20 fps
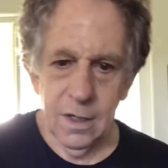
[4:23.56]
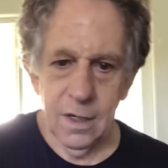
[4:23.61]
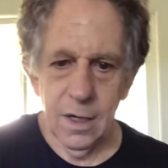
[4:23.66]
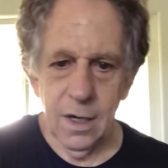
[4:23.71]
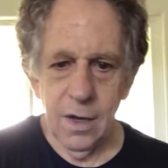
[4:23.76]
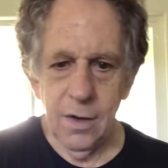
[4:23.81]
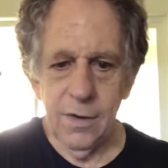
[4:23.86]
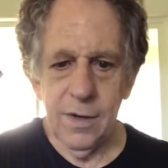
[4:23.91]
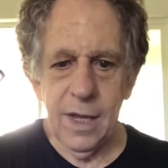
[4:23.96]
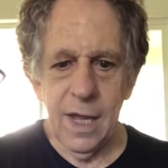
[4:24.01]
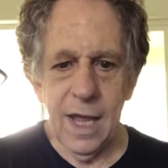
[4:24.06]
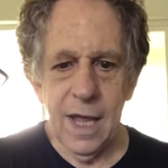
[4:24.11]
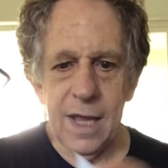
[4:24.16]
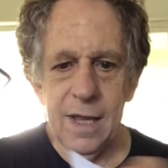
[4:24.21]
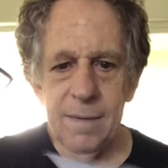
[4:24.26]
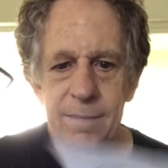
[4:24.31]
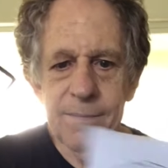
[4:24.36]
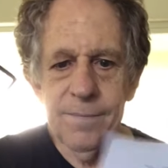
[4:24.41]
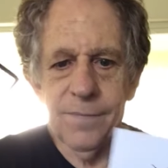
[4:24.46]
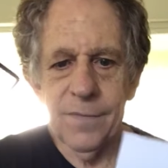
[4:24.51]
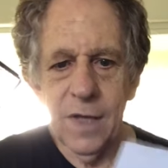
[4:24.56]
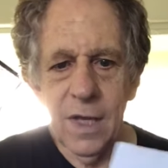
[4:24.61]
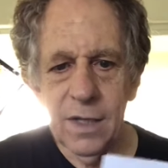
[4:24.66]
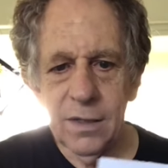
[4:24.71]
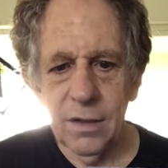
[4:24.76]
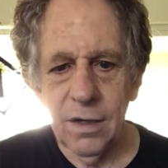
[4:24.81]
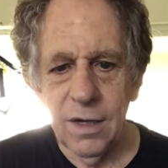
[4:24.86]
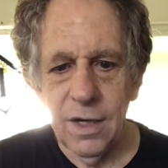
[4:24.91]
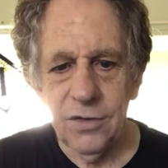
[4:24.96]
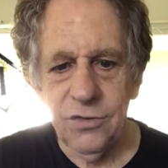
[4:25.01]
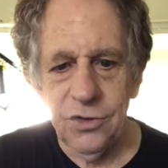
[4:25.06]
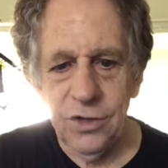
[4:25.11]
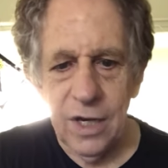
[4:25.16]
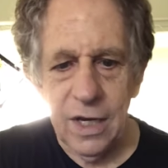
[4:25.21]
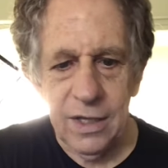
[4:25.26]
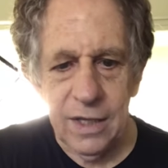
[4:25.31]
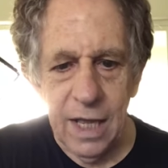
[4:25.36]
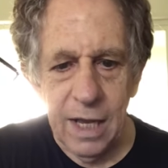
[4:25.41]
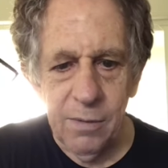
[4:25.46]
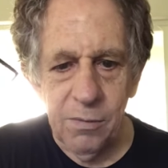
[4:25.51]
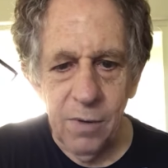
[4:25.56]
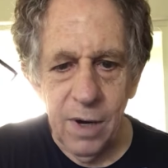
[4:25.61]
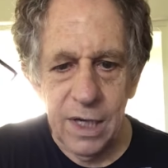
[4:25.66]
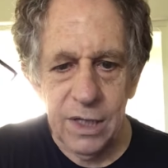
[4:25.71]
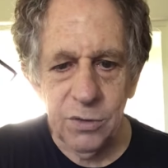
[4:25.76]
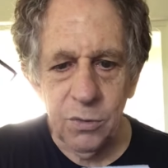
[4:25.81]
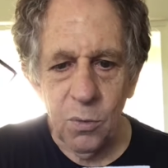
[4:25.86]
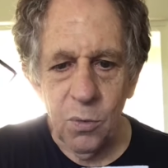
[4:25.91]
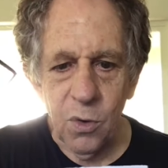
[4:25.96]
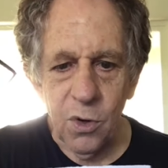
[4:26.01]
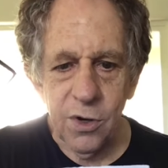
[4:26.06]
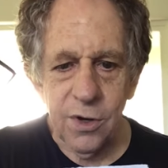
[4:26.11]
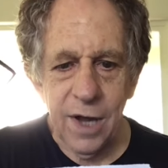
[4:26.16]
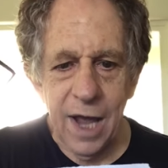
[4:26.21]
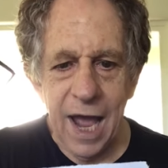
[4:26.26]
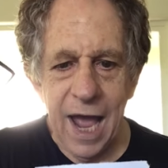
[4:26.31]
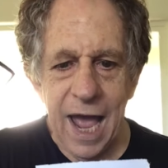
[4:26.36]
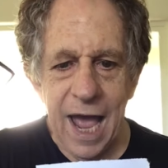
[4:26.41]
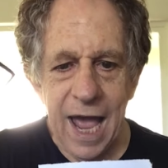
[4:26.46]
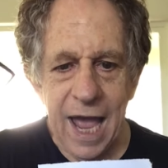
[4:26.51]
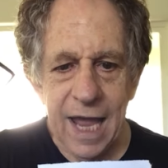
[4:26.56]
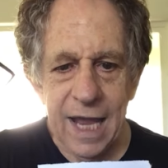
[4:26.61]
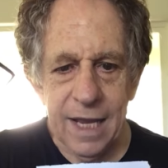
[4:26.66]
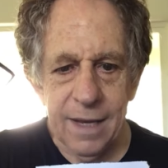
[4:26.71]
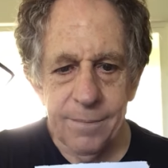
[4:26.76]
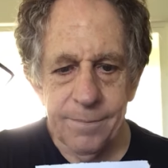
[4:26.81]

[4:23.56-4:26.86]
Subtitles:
Okay? Now let's say they write the word I.